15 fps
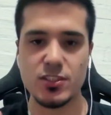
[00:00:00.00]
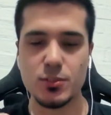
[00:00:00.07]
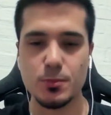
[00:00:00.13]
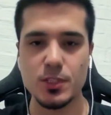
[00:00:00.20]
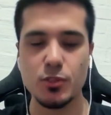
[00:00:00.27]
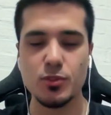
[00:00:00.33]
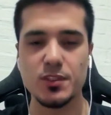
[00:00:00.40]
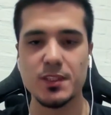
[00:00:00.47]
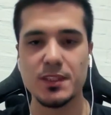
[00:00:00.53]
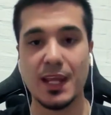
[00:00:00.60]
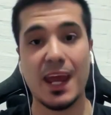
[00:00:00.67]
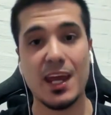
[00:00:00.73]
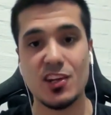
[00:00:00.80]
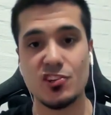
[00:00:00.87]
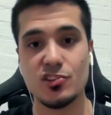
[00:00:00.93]
to be used as a
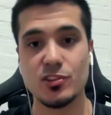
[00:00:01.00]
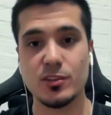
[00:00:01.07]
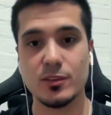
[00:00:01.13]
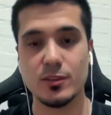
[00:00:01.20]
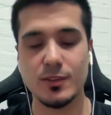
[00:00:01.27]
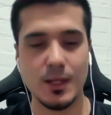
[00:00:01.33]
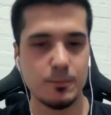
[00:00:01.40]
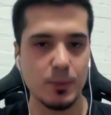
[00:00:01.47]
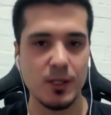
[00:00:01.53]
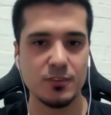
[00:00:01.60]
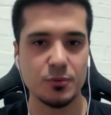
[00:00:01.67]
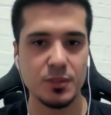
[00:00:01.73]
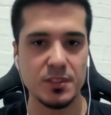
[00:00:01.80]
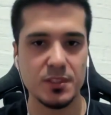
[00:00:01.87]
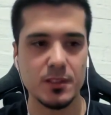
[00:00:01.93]
cage, not
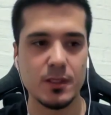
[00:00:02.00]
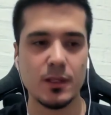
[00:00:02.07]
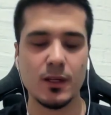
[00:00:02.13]
Postgres.